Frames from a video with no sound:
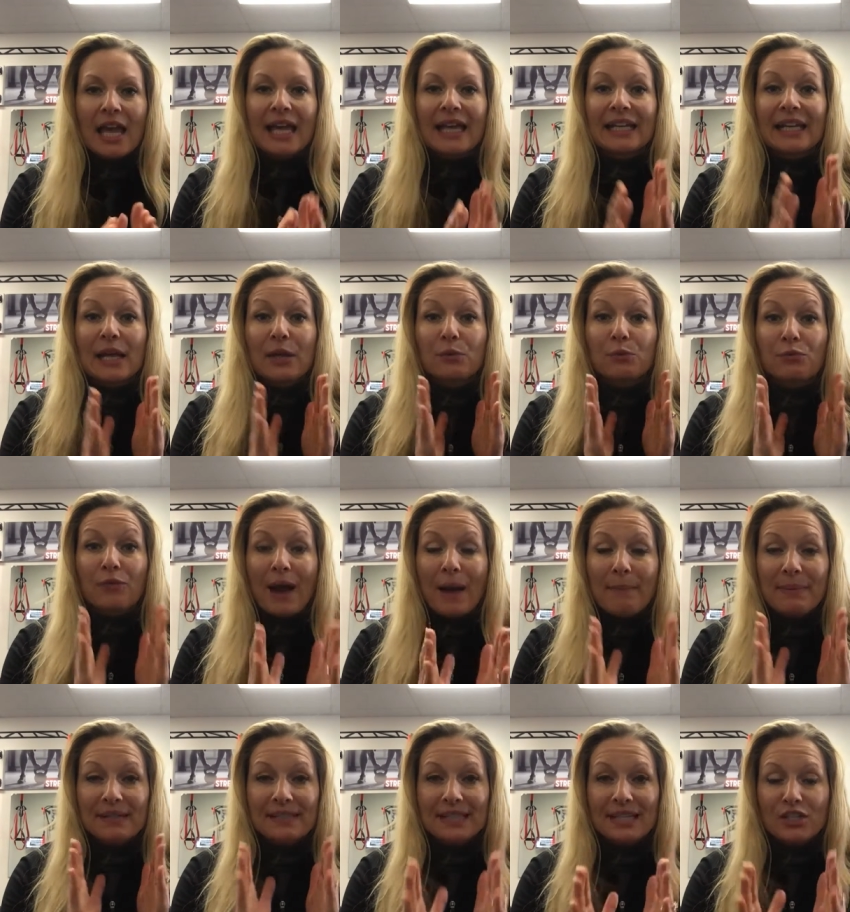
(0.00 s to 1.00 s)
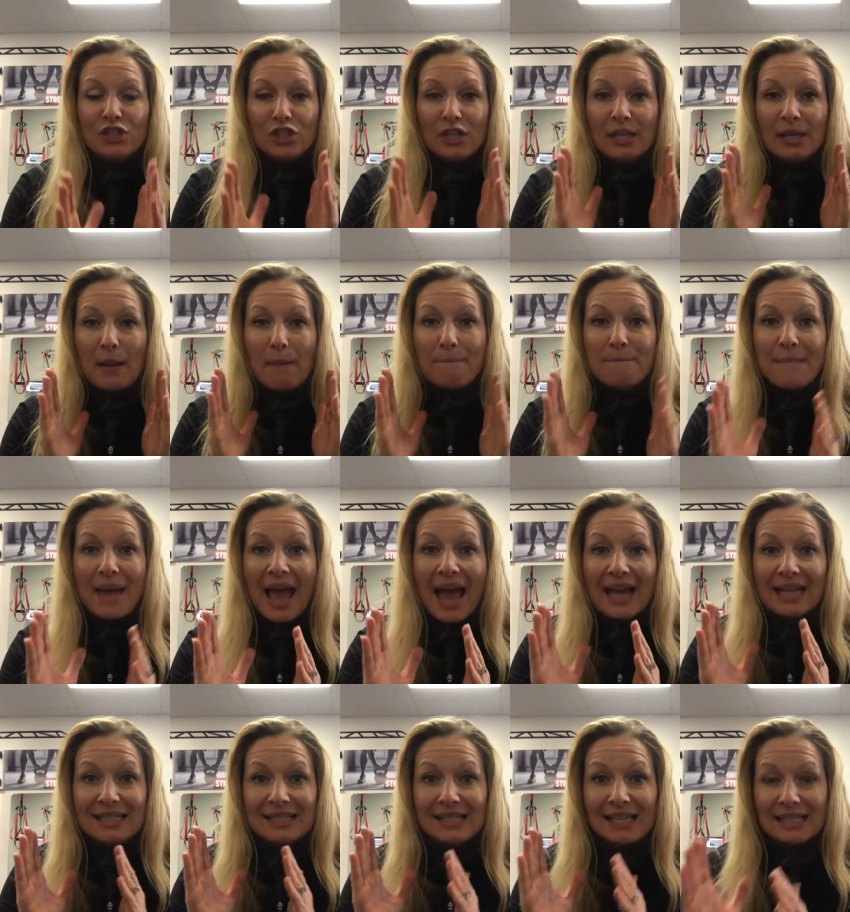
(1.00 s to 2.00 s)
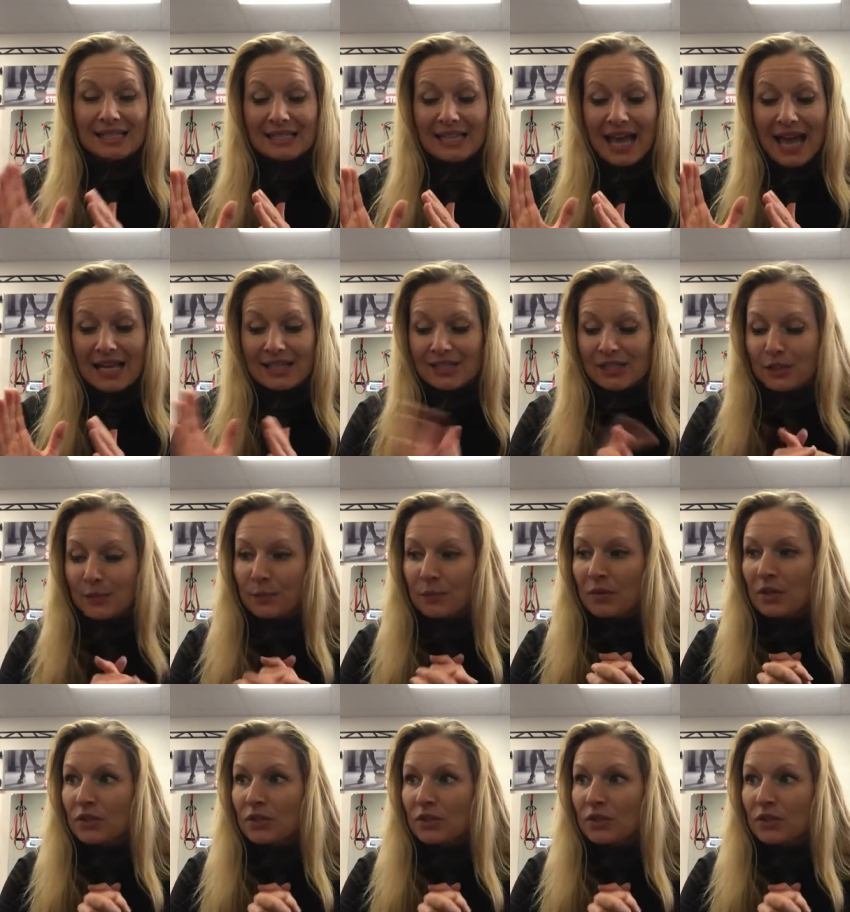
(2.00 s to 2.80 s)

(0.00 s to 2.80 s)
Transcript: in a repetition max test.